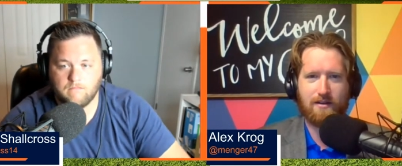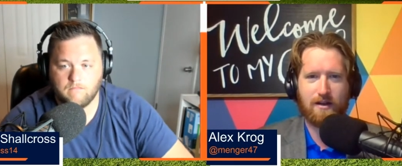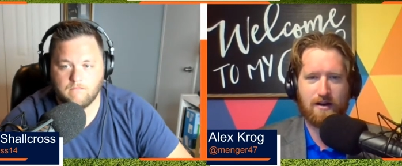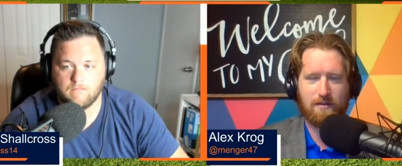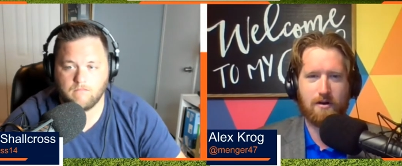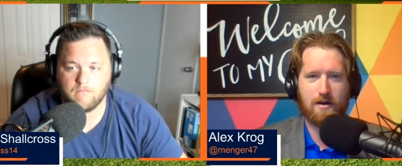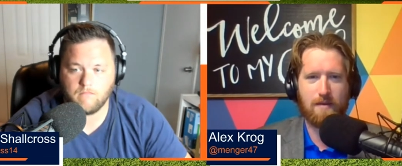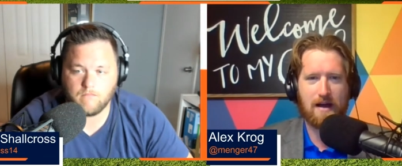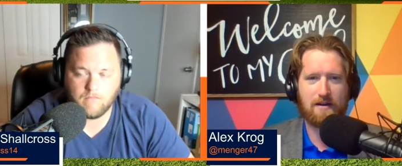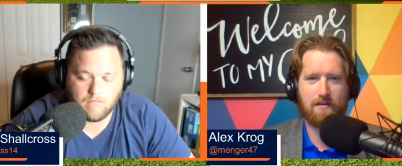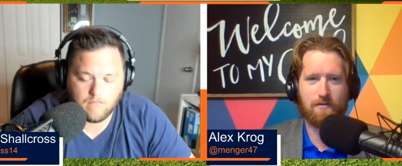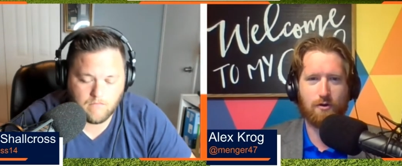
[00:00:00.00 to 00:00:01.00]
Speaker 1: Are they going to play
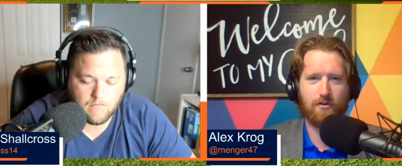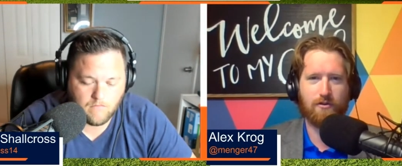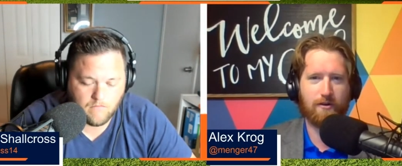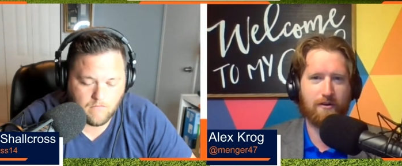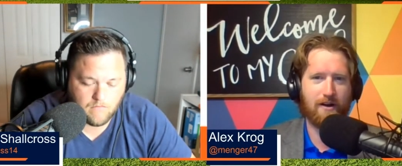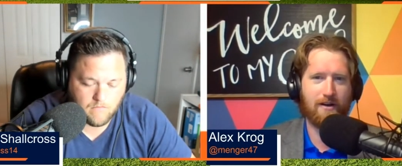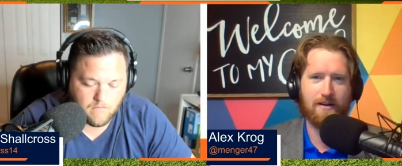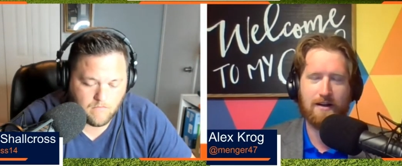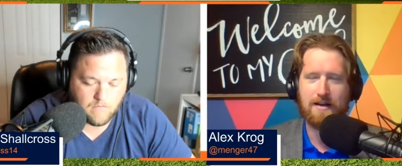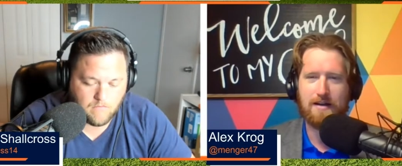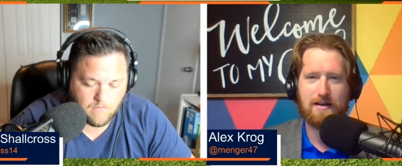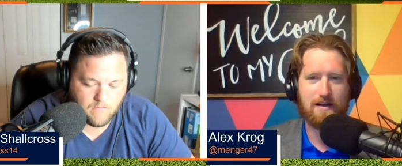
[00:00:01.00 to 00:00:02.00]
back and force him to run?
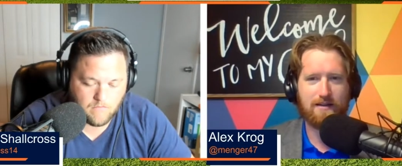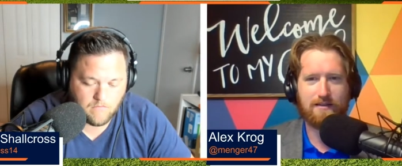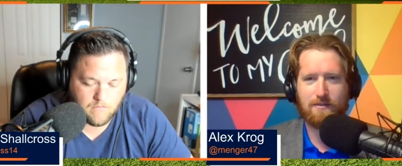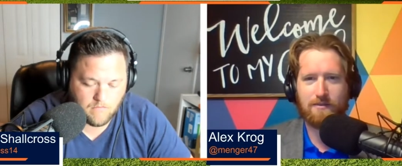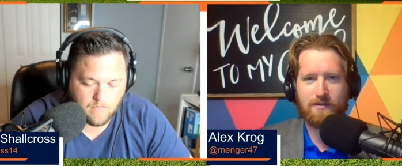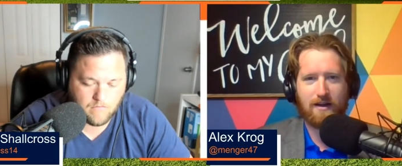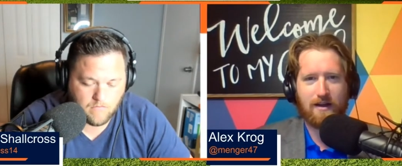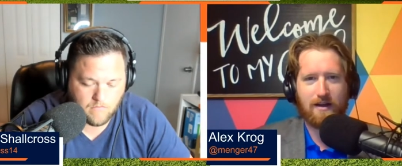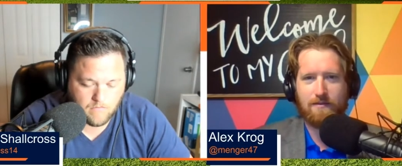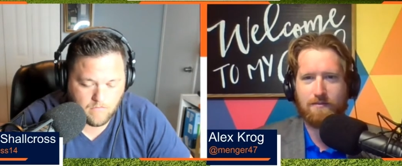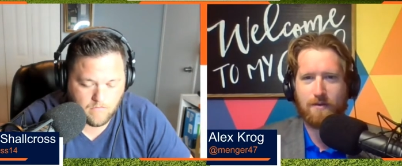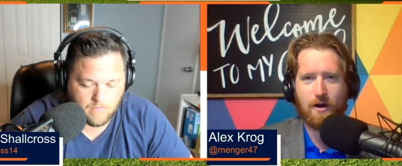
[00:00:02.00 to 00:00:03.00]
It seems
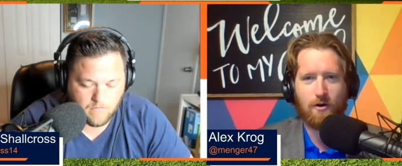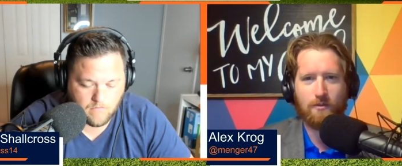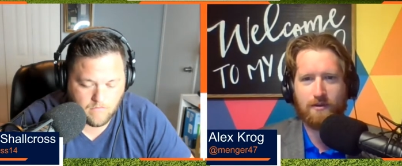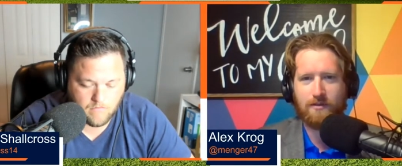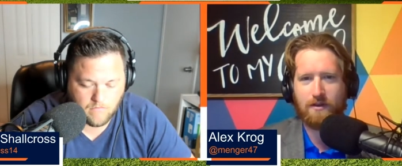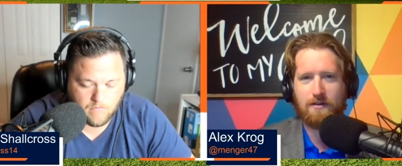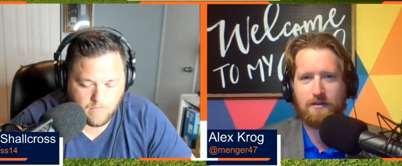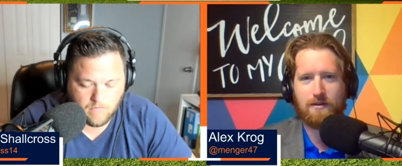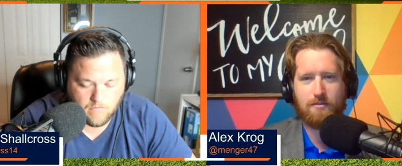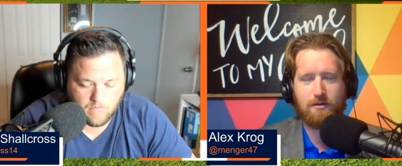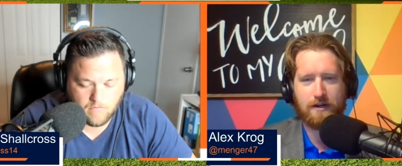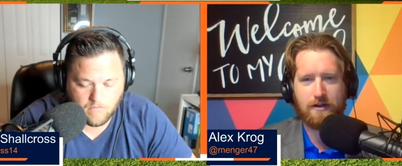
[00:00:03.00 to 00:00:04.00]
like Mahomes is in
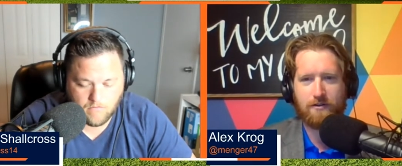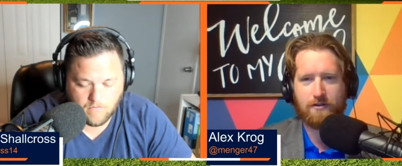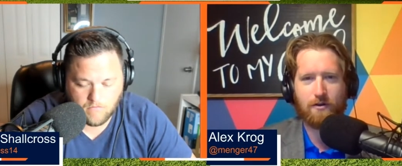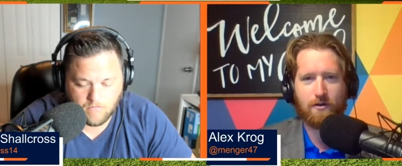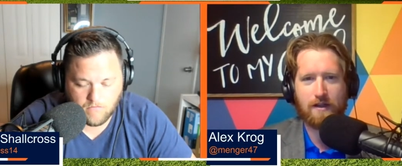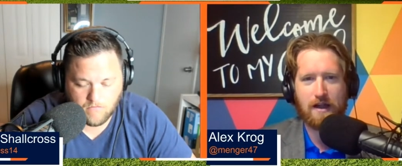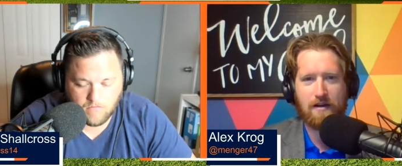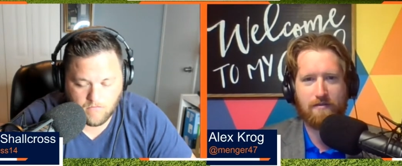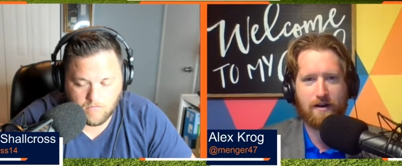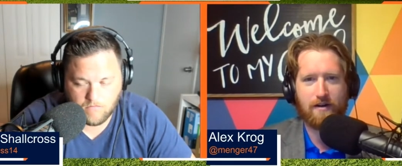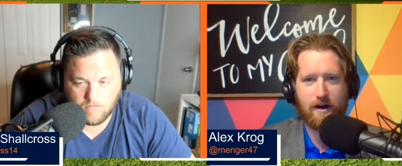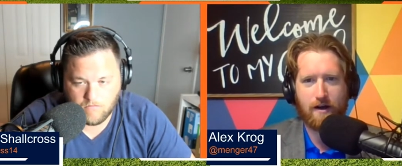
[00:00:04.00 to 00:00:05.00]
complete control of the
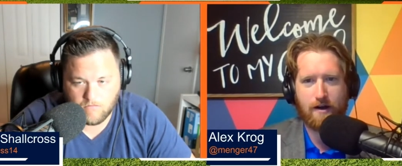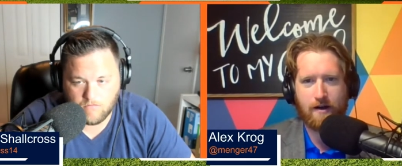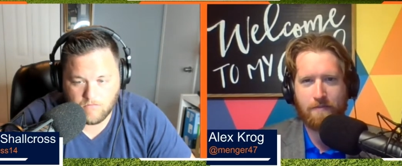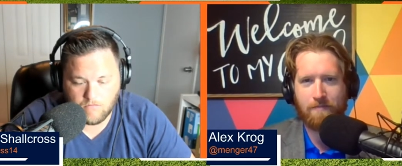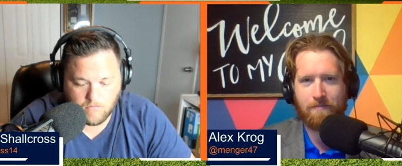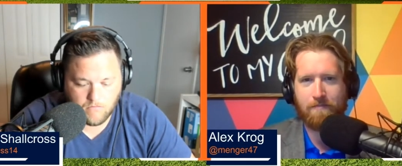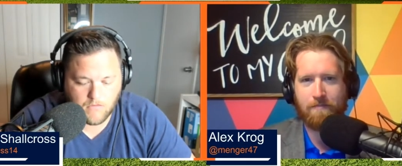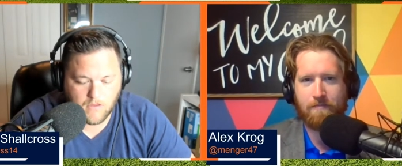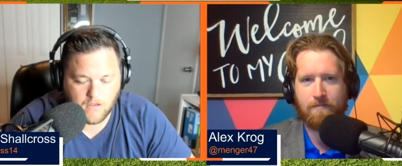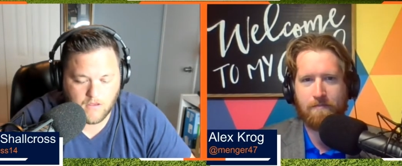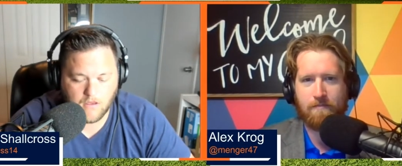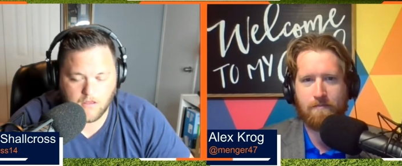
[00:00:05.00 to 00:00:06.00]
NFL right now.
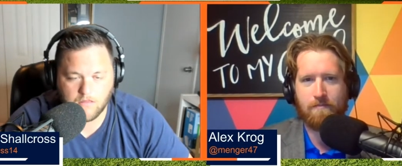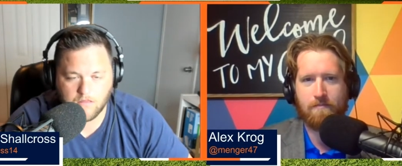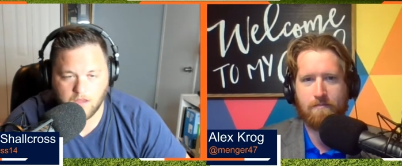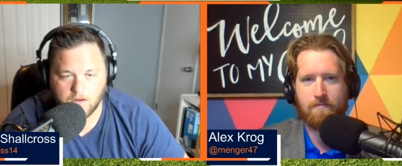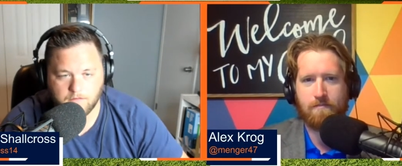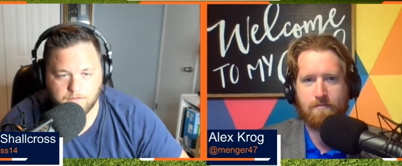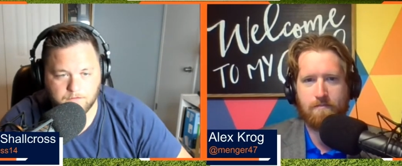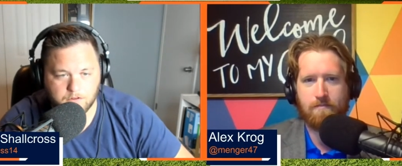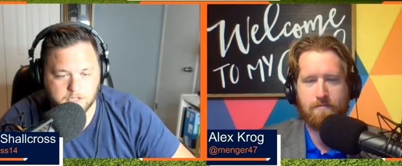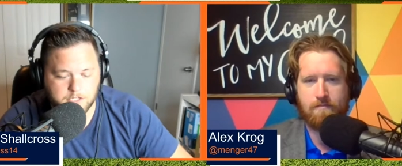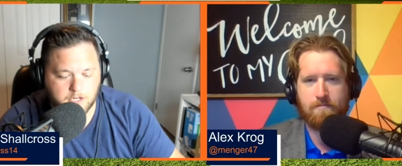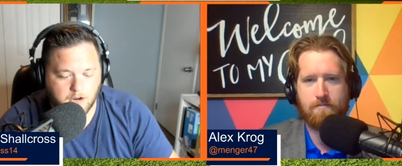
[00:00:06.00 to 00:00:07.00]
Speaker 2: And then for
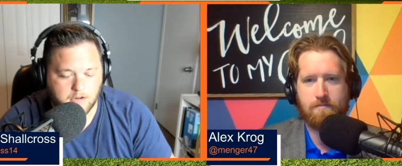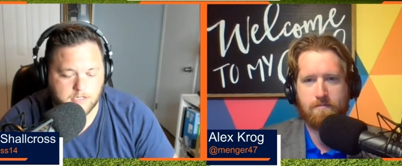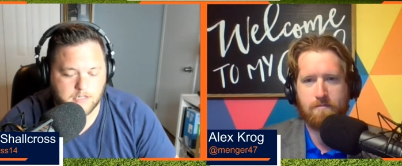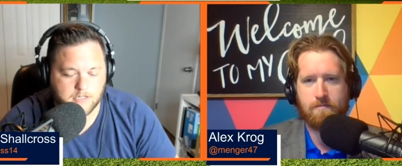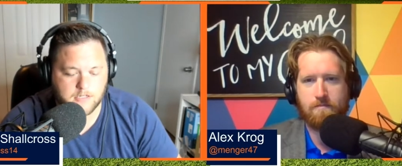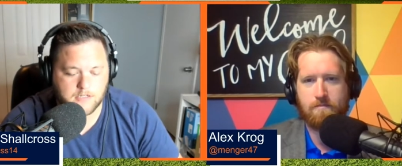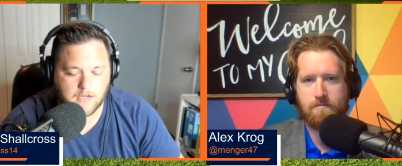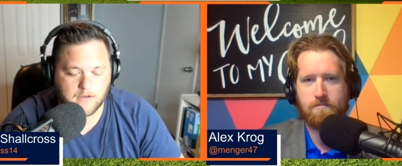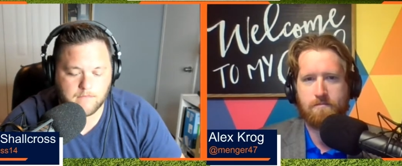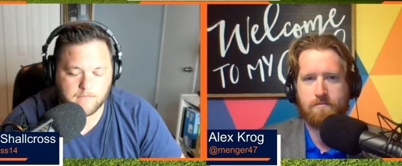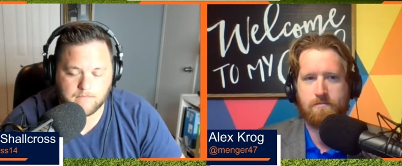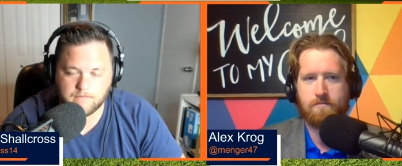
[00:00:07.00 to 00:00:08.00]
the Chargers,
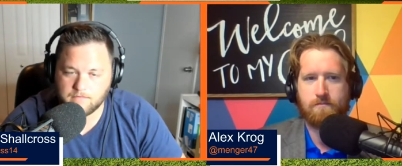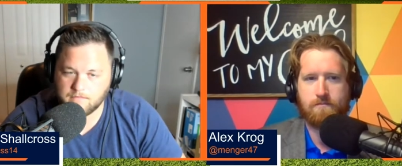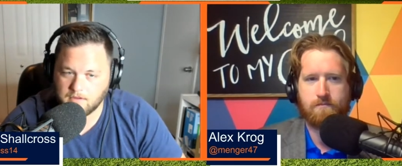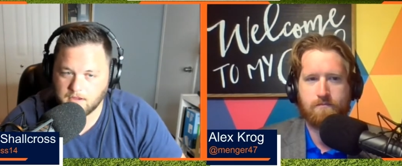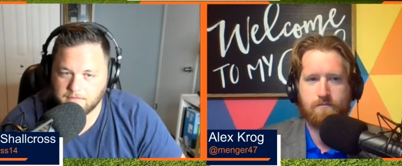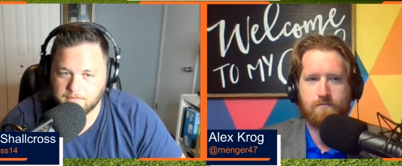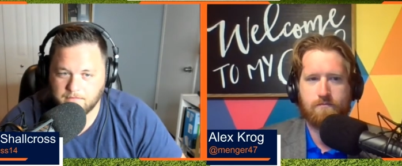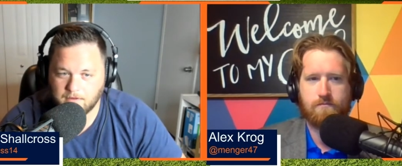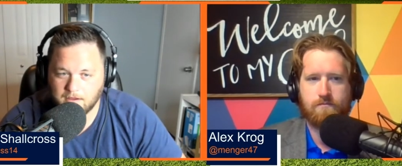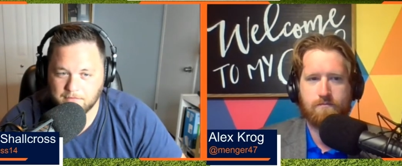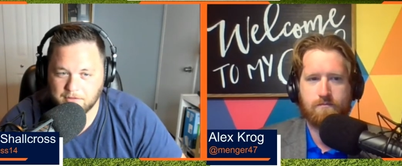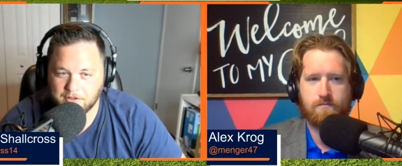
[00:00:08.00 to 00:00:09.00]
I'm I'm
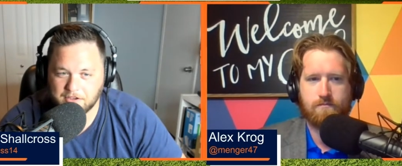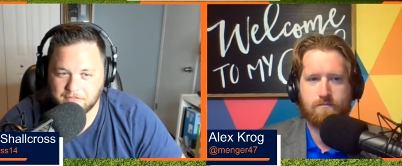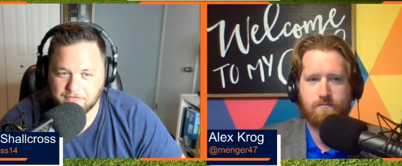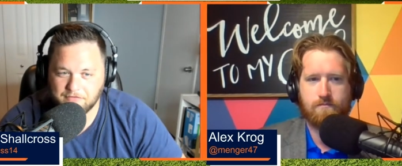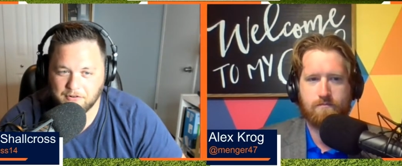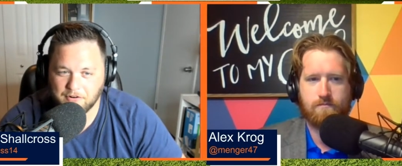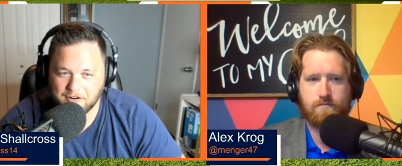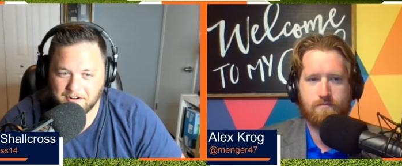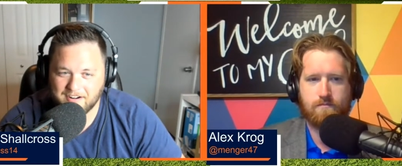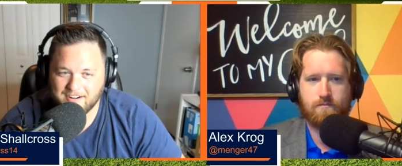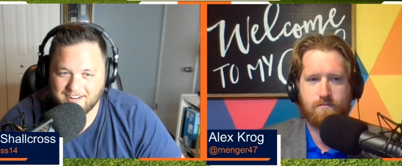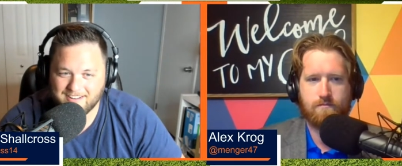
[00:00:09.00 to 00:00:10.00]
I'm looking
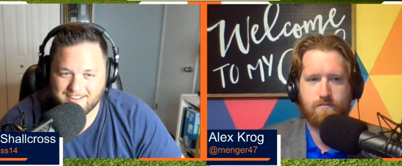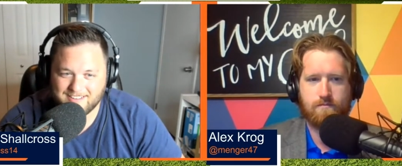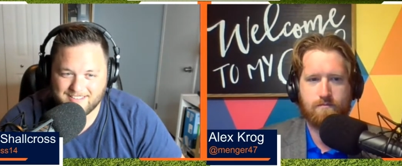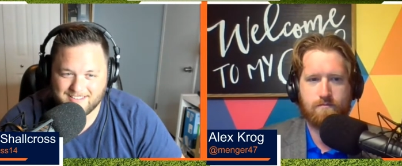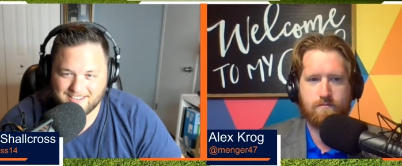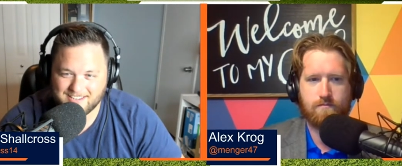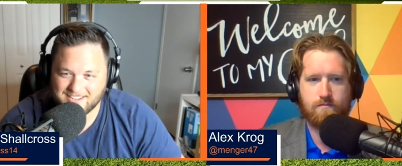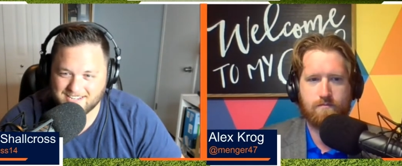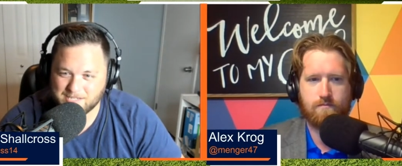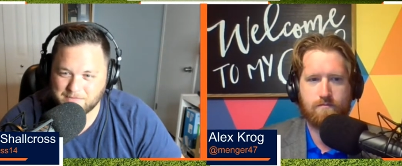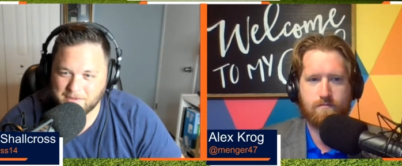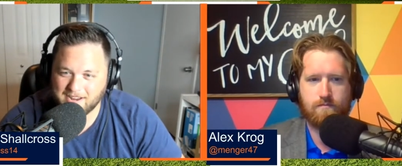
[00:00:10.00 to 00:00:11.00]
for the
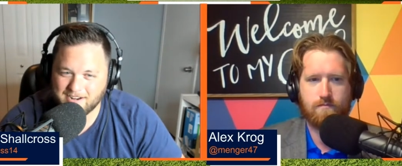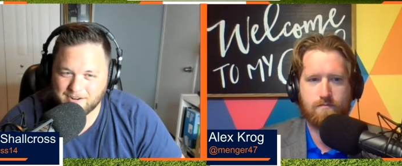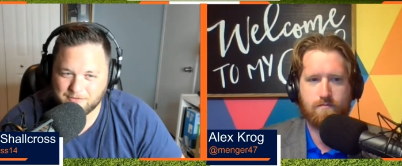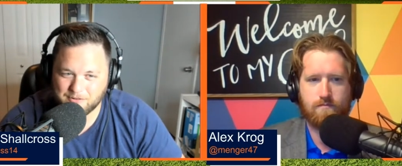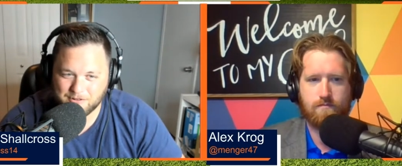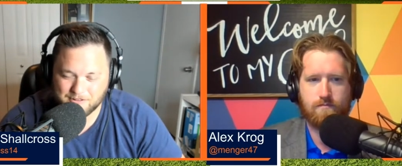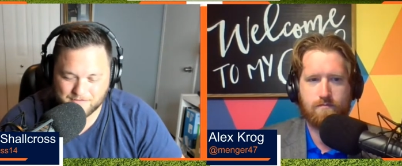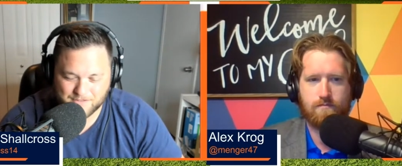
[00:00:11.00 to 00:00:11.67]
expanded role of